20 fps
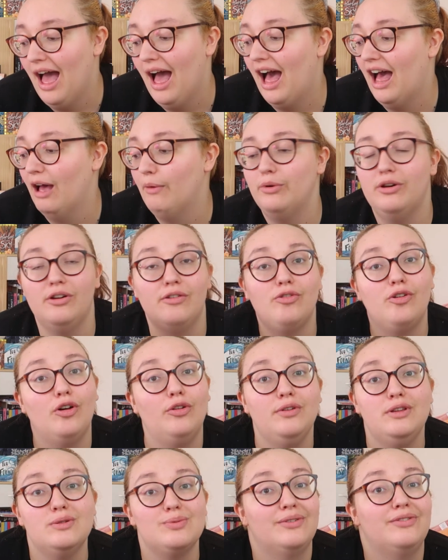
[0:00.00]
I would have thought
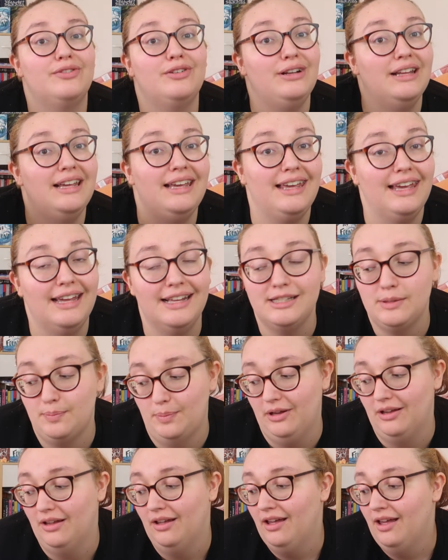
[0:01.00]
these were for like kids,
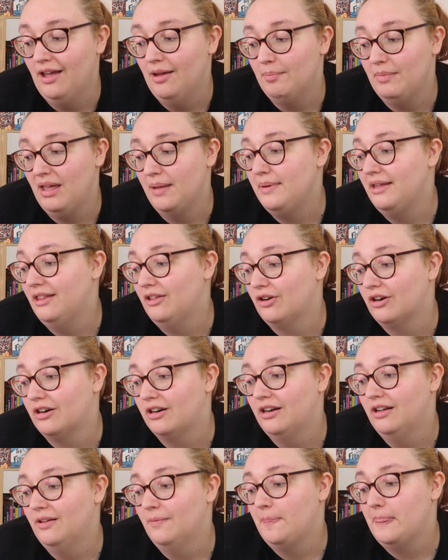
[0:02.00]
but maybe they're
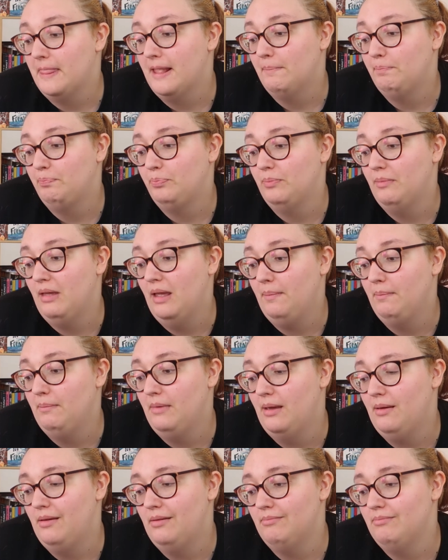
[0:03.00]

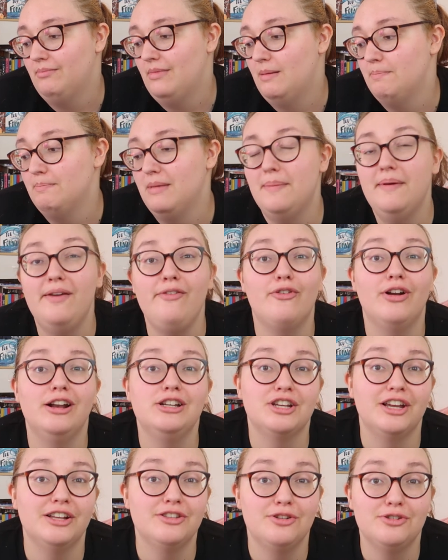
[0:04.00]
maybe
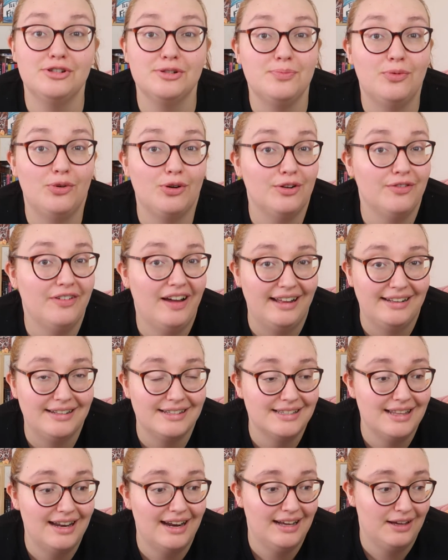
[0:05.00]
French kids are just more
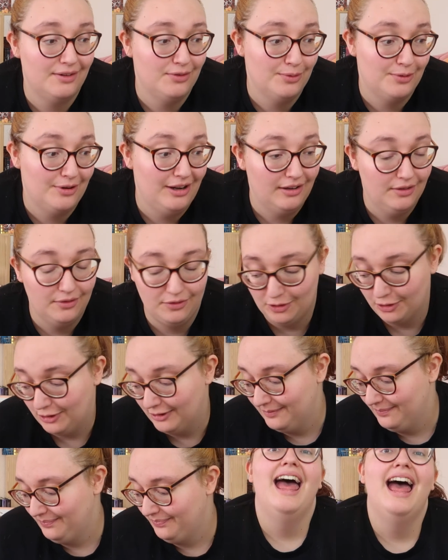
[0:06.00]
advanced than I give them credit
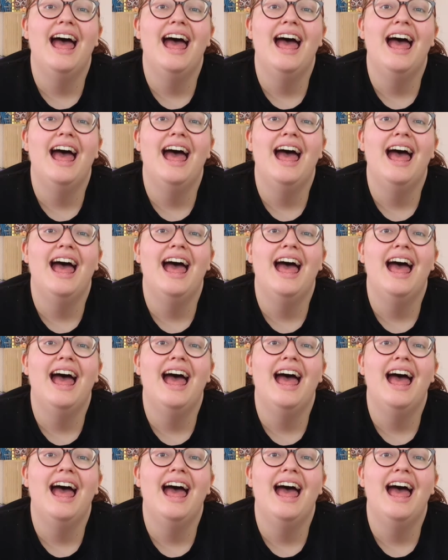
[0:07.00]
for.